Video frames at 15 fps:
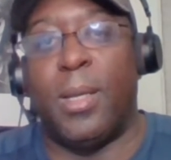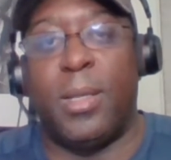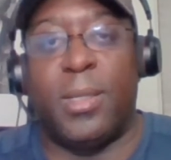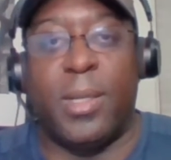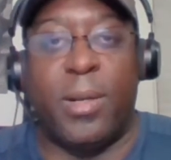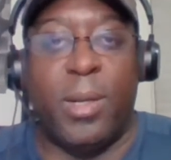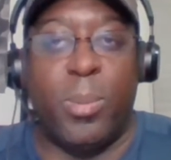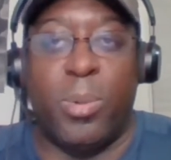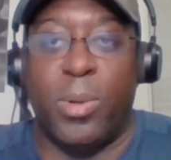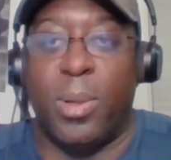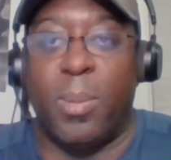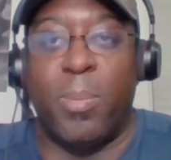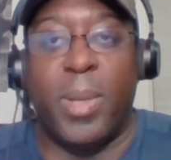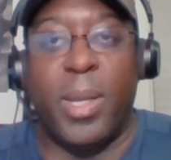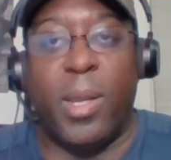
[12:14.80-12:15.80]
Tierney put
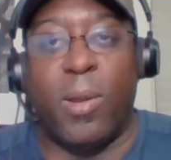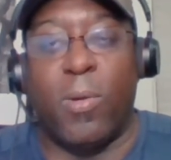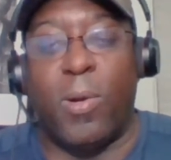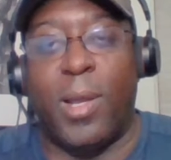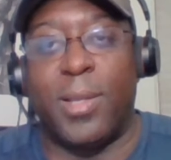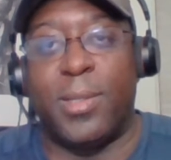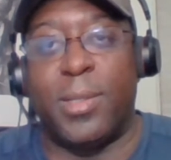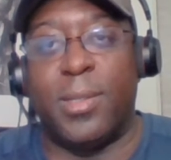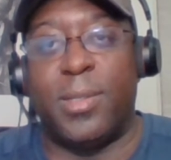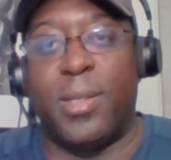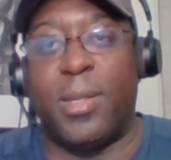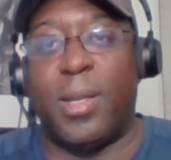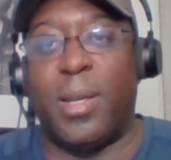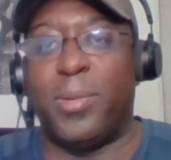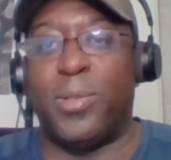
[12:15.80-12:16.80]
in many crosses,
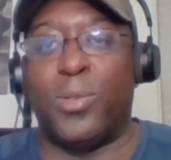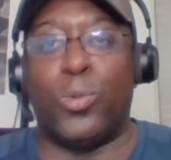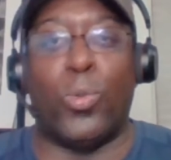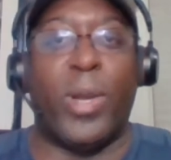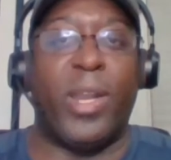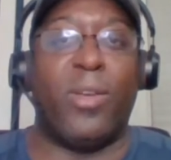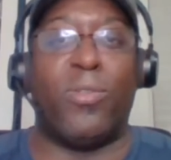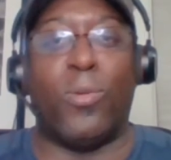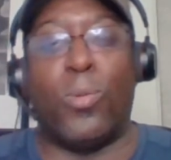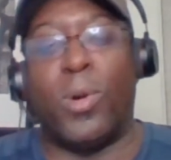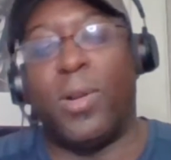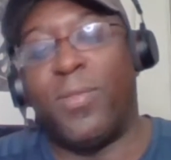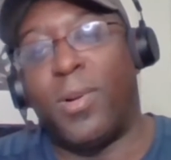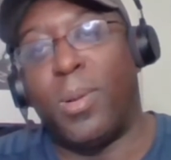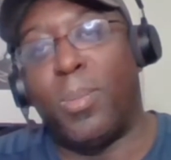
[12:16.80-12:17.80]
and I was just waiting for one
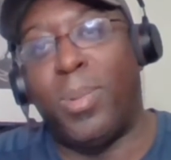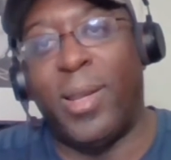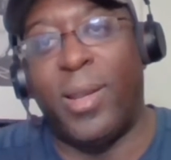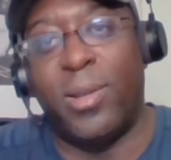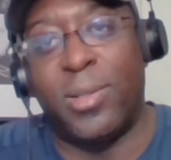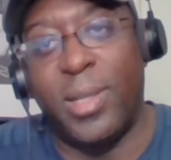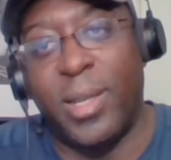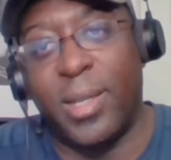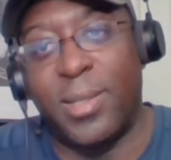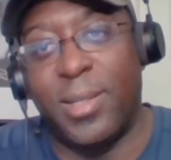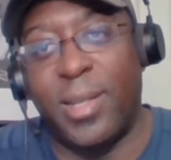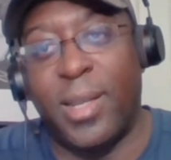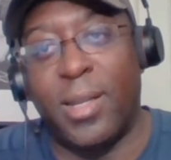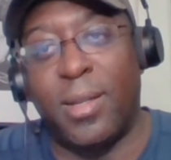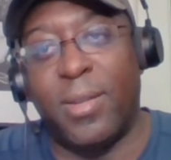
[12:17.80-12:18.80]
of our players to get to
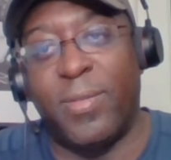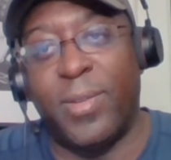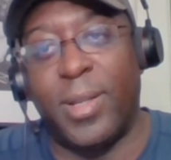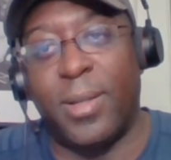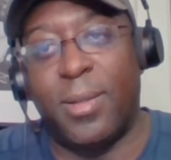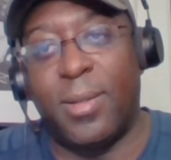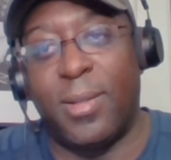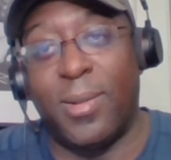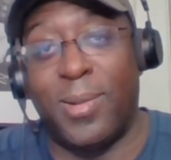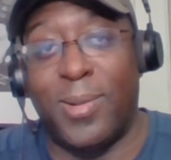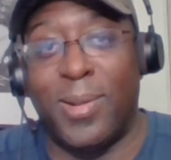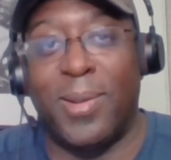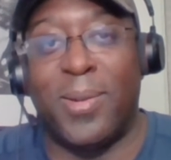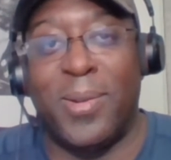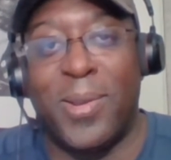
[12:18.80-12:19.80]
the end of it,
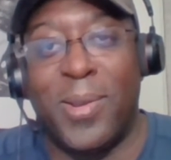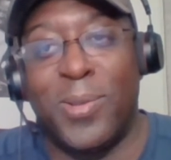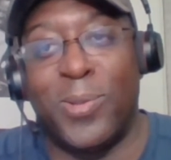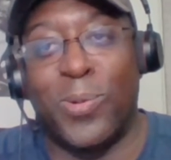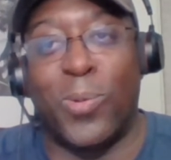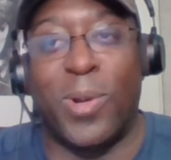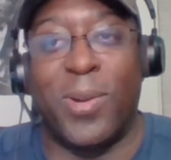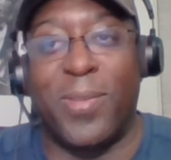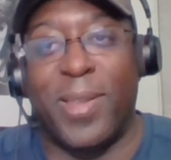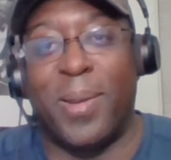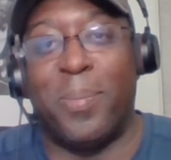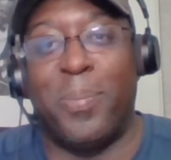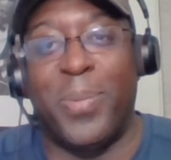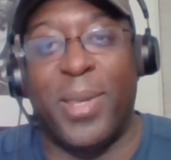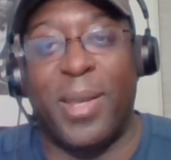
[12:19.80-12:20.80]
to one of
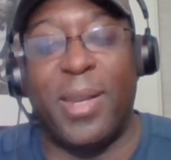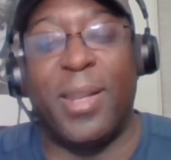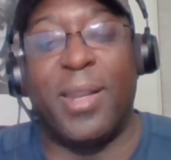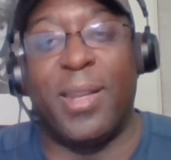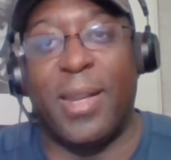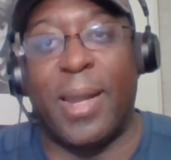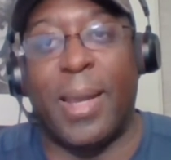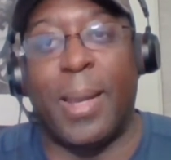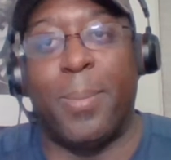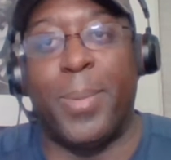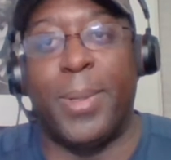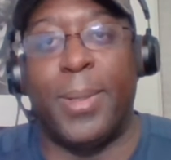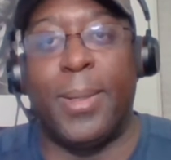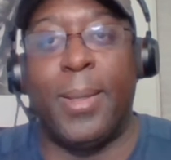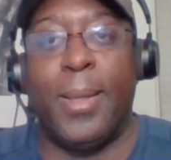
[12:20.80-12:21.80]
them, and it did
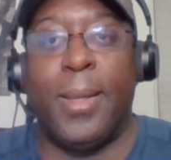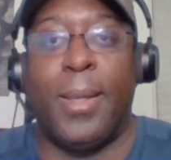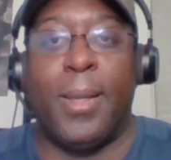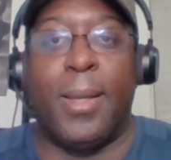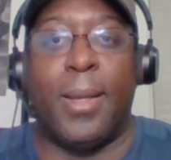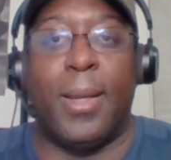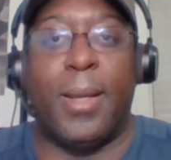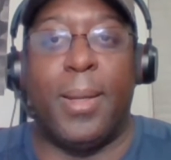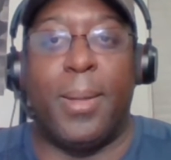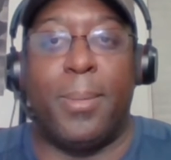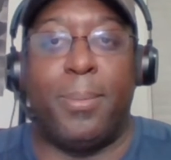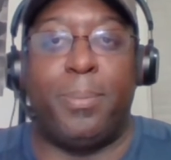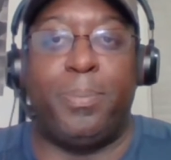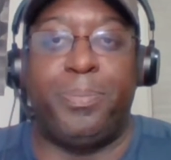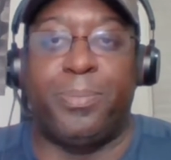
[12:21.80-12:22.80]
happen.
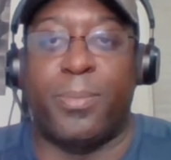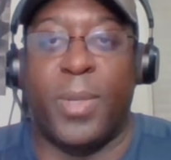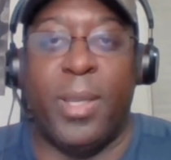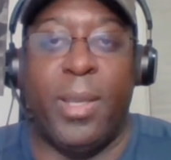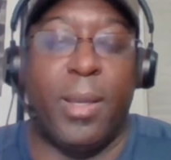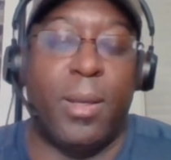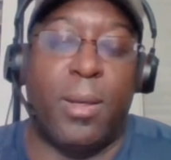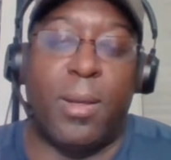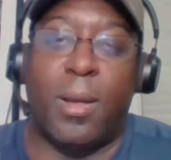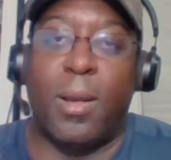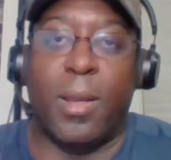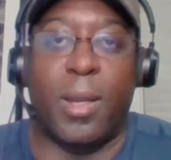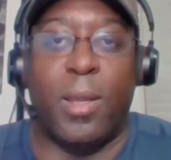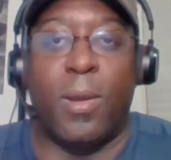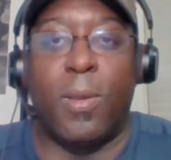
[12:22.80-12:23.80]
He had
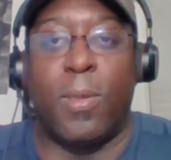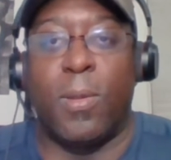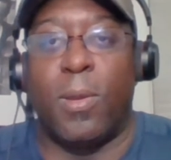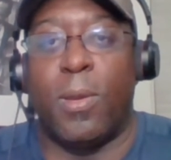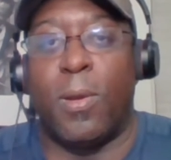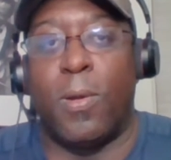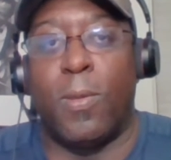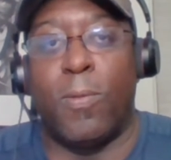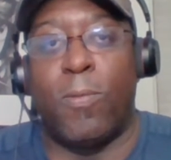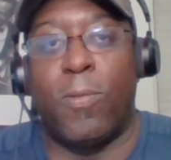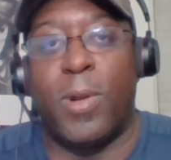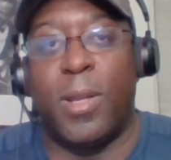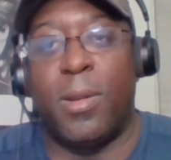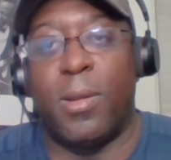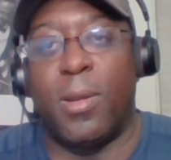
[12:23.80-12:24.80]
Doherty on the
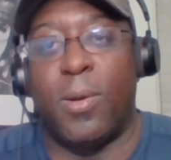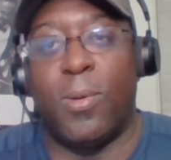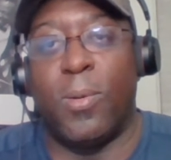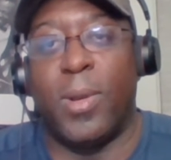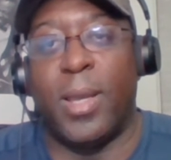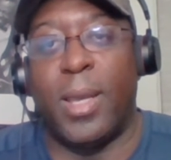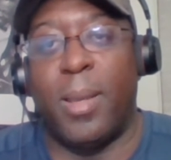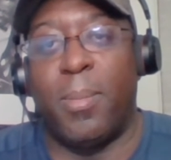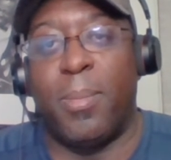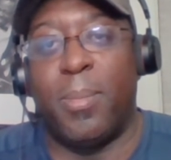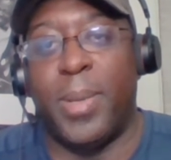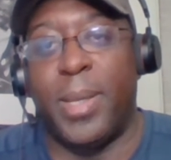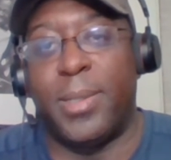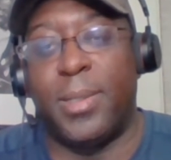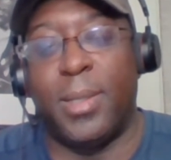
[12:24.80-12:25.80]
run the whole game,
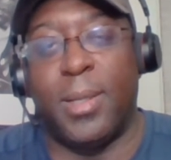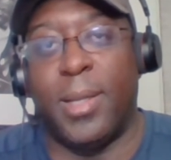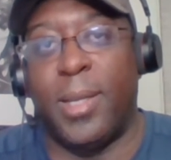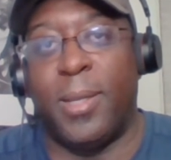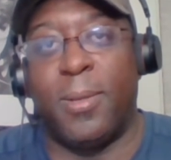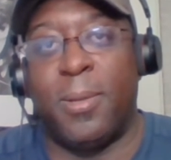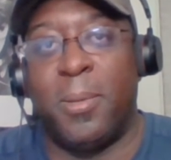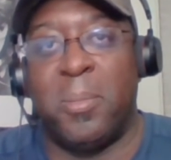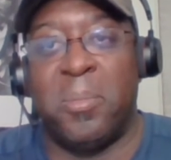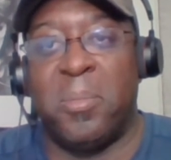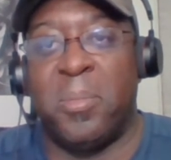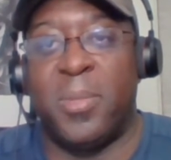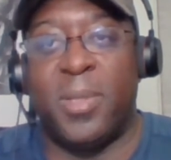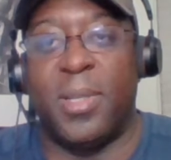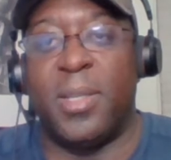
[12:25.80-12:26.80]
basically.
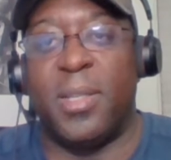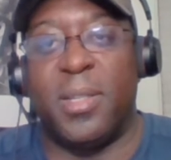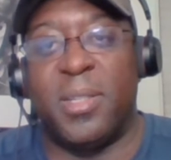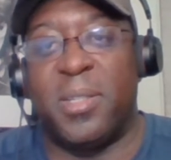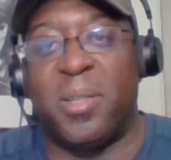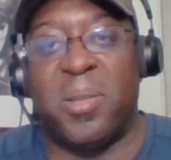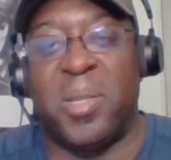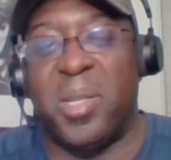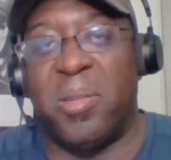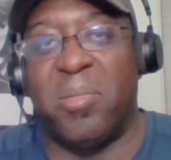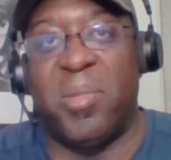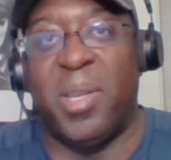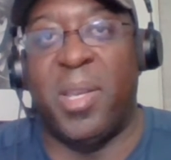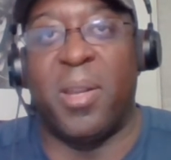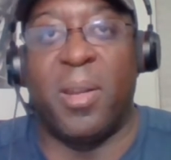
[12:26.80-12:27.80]
He
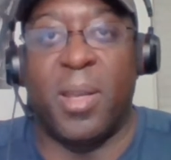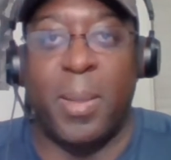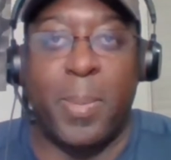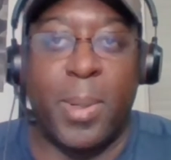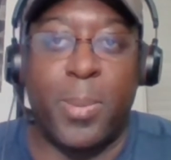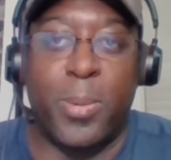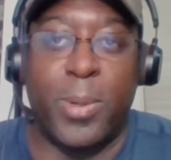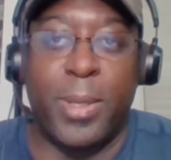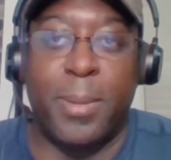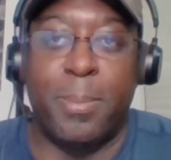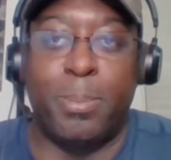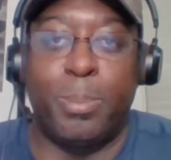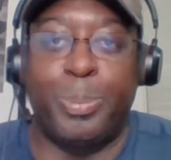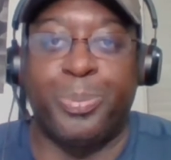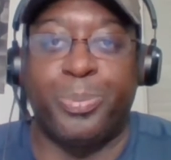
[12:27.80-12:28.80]
couldn't keep up with him.